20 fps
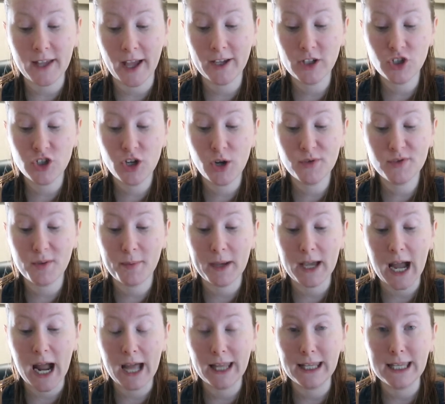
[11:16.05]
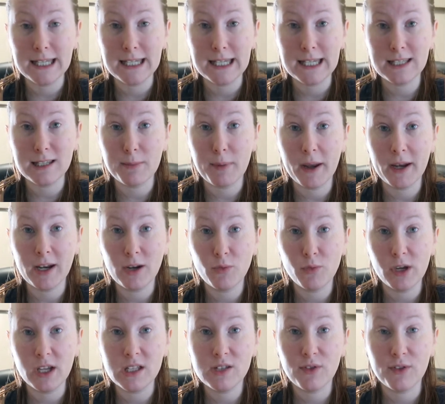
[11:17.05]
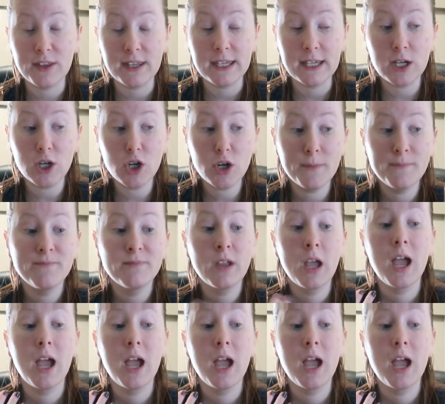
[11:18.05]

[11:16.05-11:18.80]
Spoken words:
I just know it's one of my highly anticipated reads for the year,